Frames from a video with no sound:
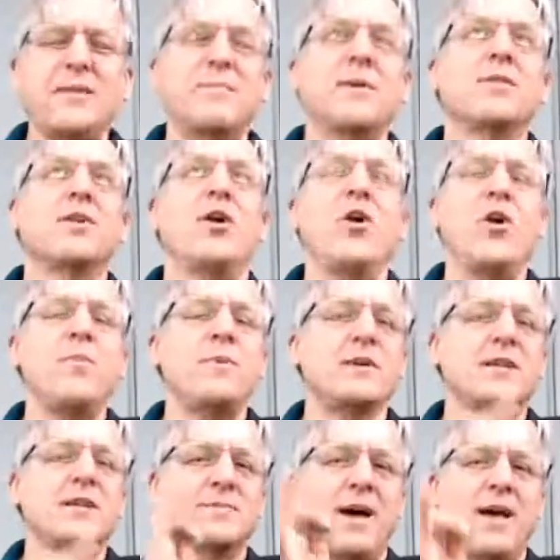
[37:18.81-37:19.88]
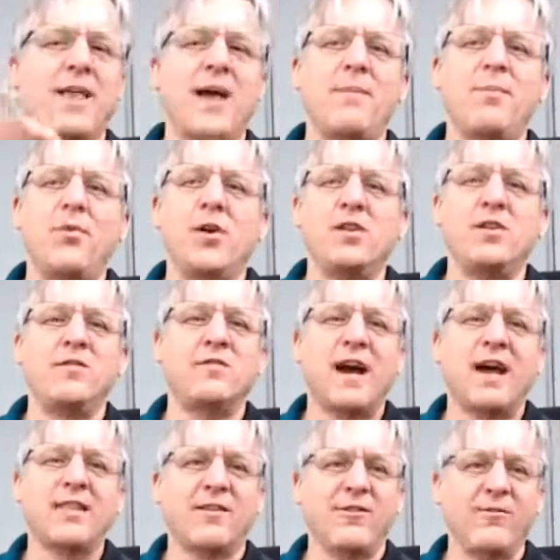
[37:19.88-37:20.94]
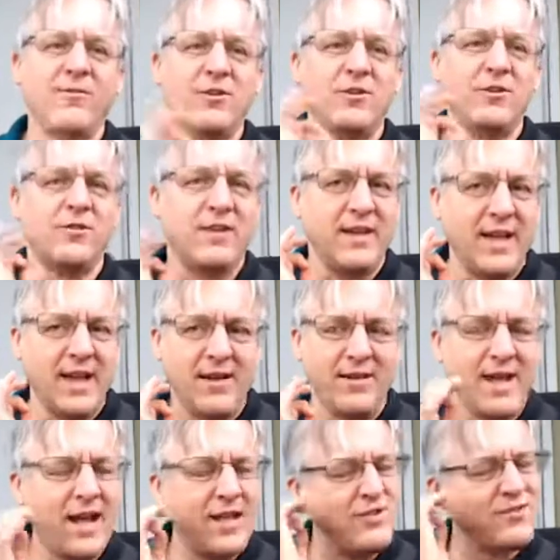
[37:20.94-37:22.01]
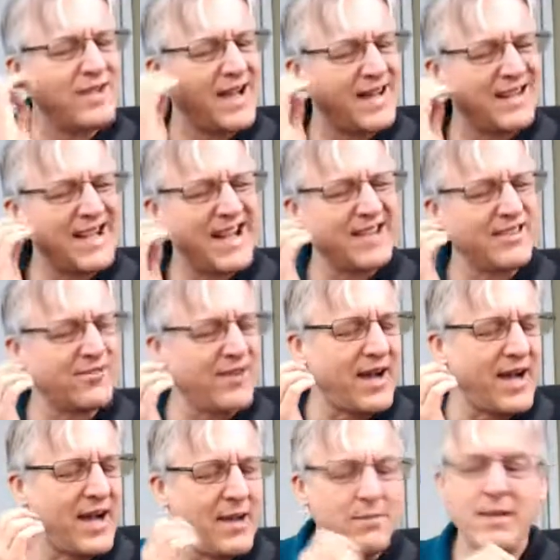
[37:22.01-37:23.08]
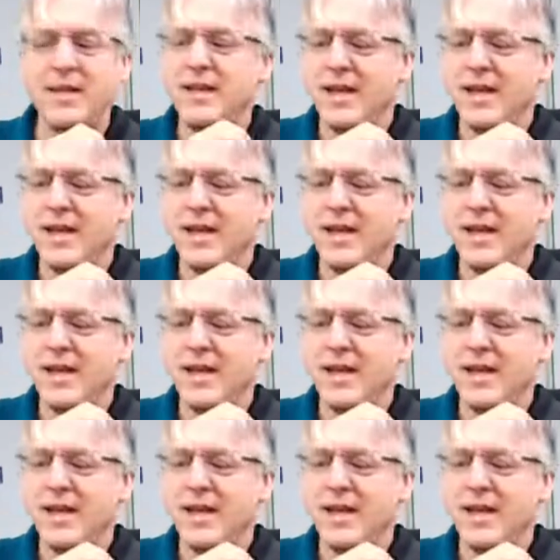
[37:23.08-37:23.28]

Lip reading: But the hope is by that point, you've got the feel of it now. Now you've kind of got the vibe.